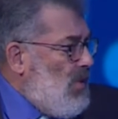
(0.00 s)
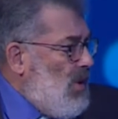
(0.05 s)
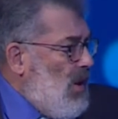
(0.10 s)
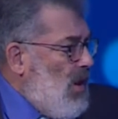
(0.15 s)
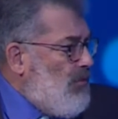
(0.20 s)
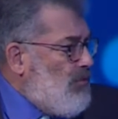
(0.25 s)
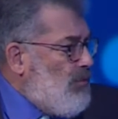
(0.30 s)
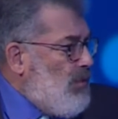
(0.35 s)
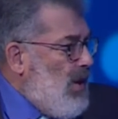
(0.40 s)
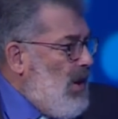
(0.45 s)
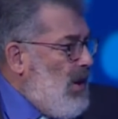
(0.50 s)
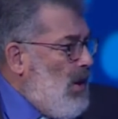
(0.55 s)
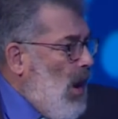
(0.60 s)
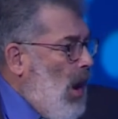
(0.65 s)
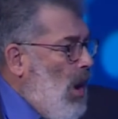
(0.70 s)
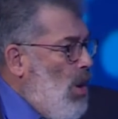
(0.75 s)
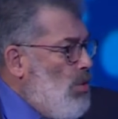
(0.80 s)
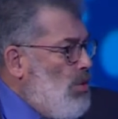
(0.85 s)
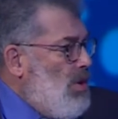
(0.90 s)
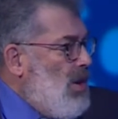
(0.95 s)
If we
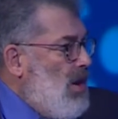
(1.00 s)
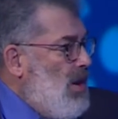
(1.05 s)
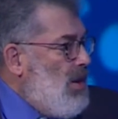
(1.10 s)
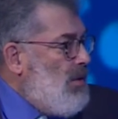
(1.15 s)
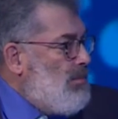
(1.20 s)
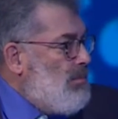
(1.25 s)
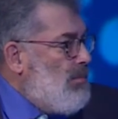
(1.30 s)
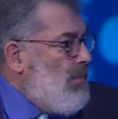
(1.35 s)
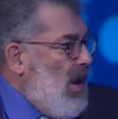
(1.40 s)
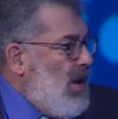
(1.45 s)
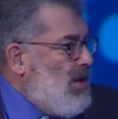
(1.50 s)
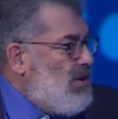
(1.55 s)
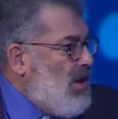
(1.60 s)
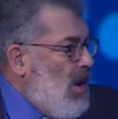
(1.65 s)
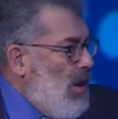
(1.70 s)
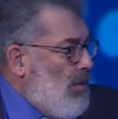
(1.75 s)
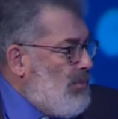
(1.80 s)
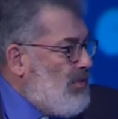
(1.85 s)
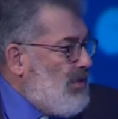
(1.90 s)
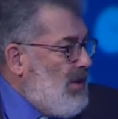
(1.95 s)
only made
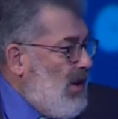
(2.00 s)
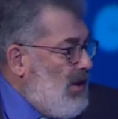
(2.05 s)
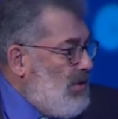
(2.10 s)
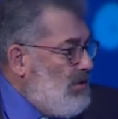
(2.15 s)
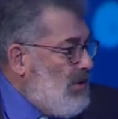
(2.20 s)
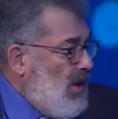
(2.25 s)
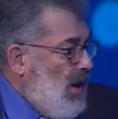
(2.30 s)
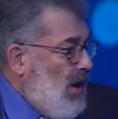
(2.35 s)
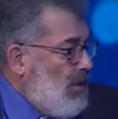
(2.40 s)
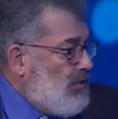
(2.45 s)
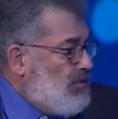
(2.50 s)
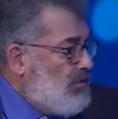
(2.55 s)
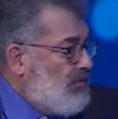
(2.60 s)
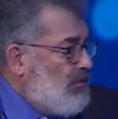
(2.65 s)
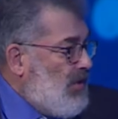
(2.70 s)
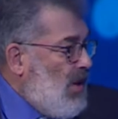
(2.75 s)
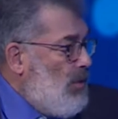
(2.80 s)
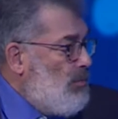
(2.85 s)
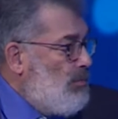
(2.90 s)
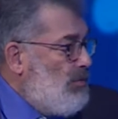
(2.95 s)
up the index of
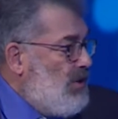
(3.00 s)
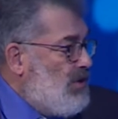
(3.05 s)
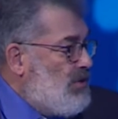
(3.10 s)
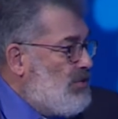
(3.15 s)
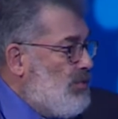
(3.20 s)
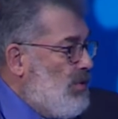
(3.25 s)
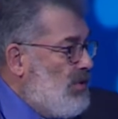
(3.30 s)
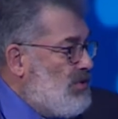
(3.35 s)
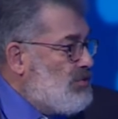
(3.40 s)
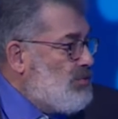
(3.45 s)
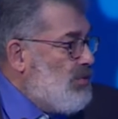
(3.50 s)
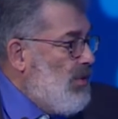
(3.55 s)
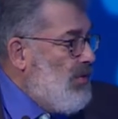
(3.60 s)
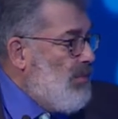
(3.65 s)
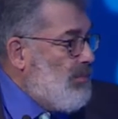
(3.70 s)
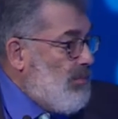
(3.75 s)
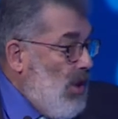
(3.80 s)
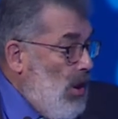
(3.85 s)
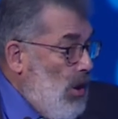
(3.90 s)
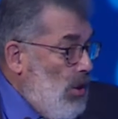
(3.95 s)
companies which were
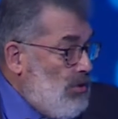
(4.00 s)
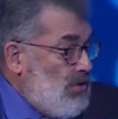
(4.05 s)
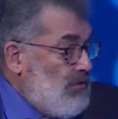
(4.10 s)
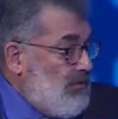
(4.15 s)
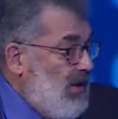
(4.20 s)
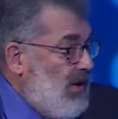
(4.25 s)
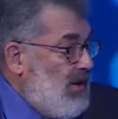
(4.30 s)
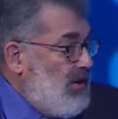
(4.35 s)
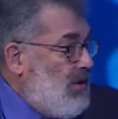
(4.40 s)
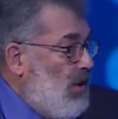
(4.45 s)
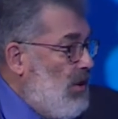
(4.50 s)
part of it in